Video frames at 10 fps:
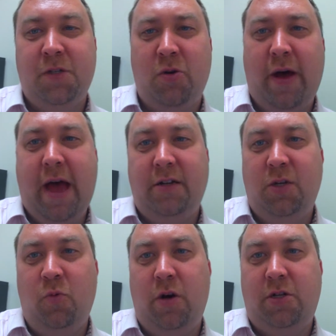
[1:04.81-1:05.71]
So I
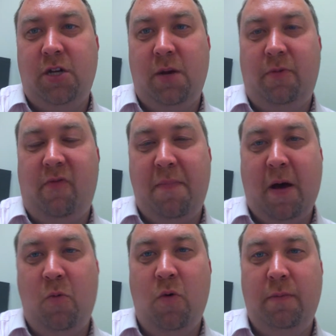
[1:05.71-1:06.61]
actually watch a number of
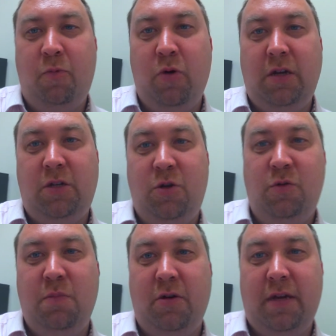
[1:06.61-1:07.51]
about
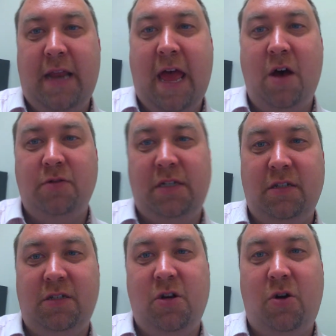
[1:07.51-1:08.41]
1.2 million
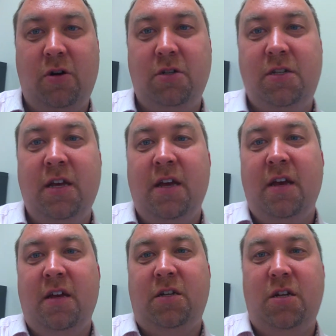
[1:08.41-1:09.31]
housing starts
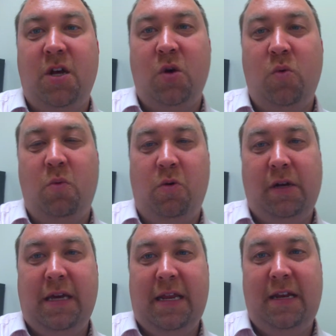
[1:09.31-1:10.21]
to know when
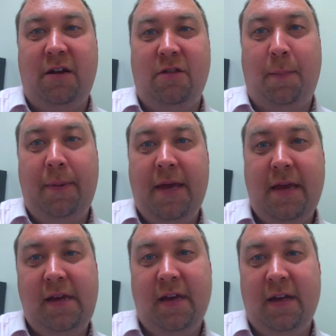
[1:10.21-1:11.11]
we're getting near the
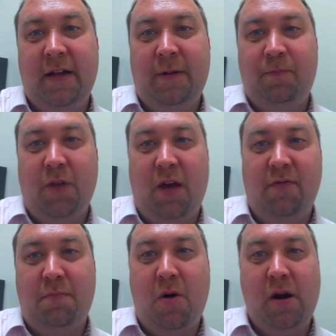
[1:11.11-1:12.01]
peak
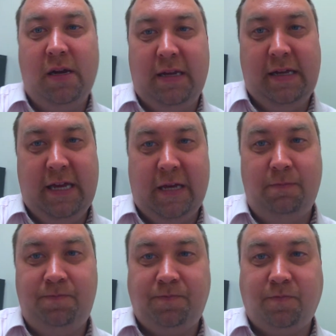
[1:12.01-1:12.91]
of the market
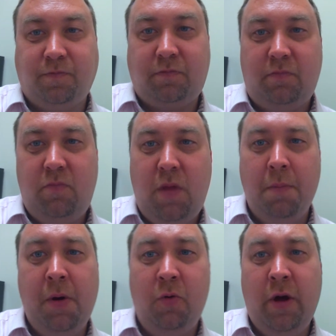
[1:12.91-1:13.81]
again.
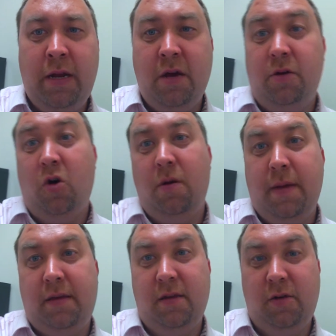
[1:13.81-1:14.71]
But right now, NAR
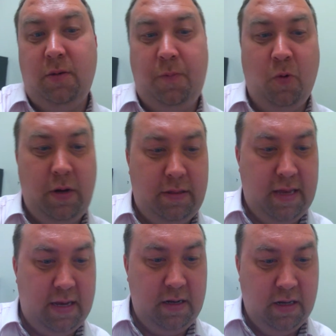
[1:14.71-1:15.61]
makes a good point
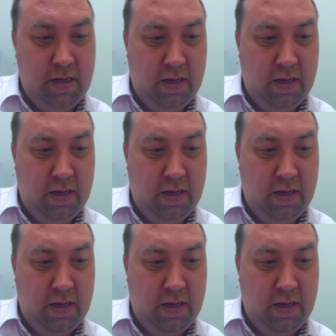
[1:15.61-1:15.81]
that